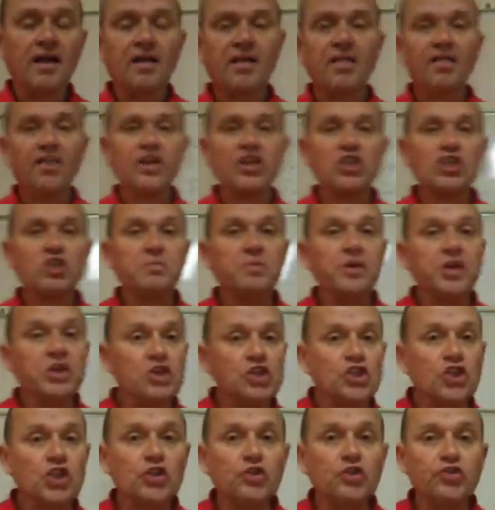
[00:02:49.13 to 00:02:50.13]
They should be
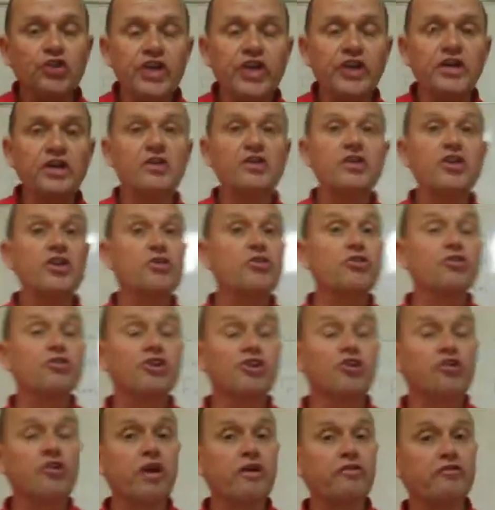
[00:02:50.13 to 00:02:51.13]
ensuring that they're on the
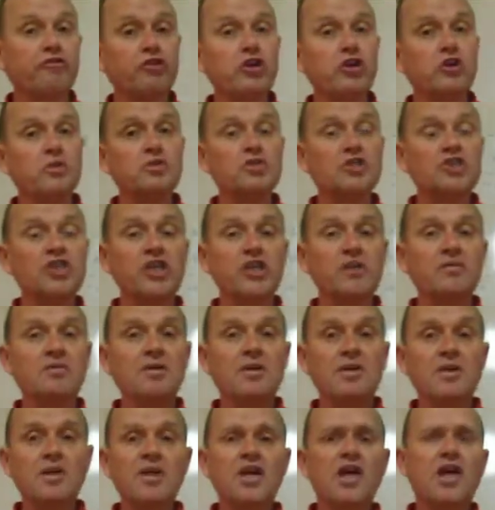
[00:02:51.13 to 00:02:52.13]
correct frequency,
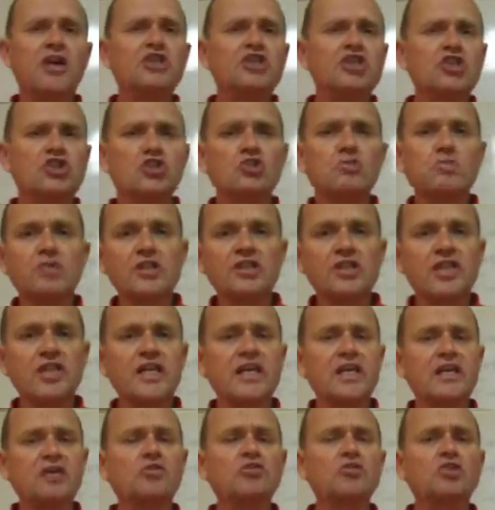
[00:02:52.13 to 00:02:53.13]
and they should also
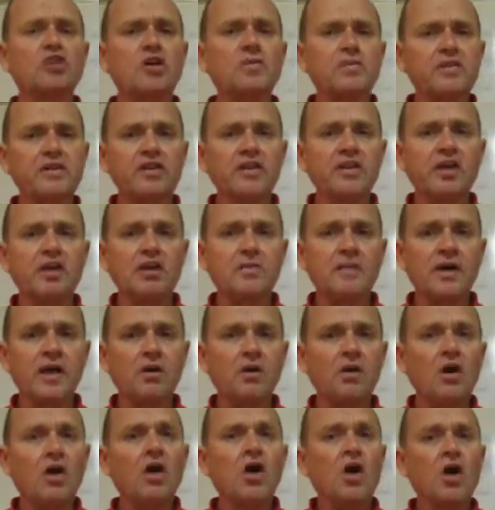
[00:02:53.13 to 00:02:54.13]
be thinking
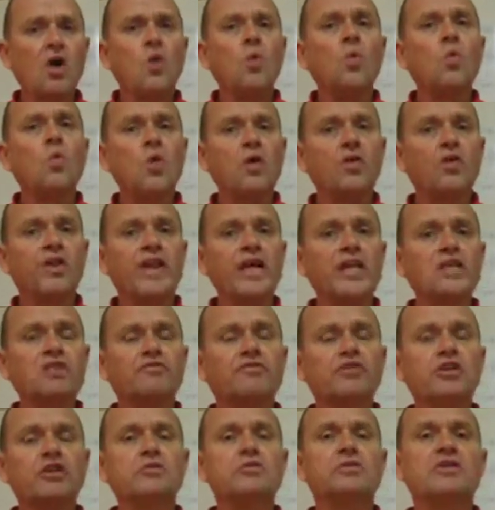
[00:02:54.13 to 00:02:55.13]
about what the next
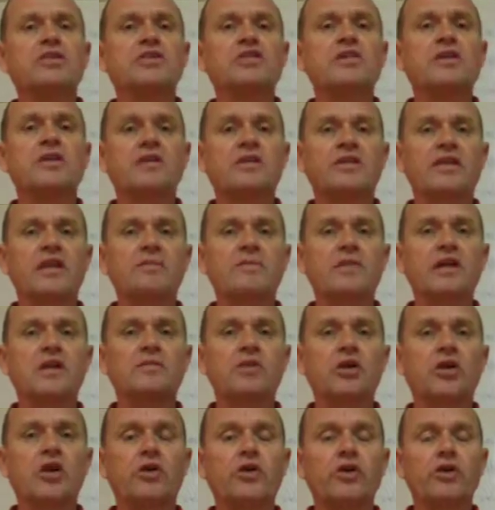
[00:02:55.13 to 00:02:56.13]
frequencies they may be
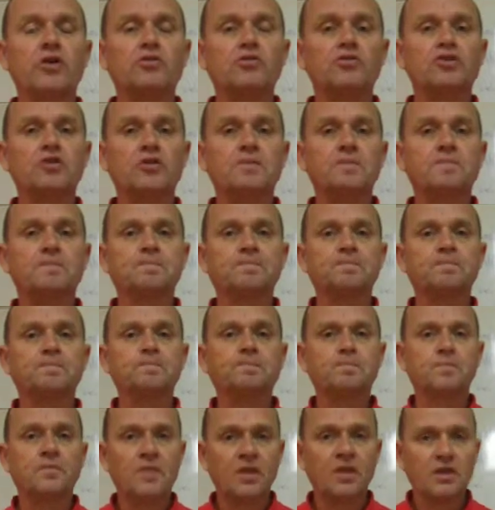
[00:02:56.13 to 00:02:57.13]
going on to.
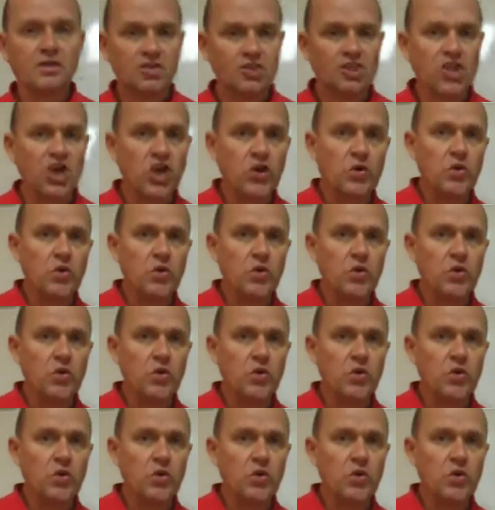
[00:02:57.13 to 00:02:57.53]
So,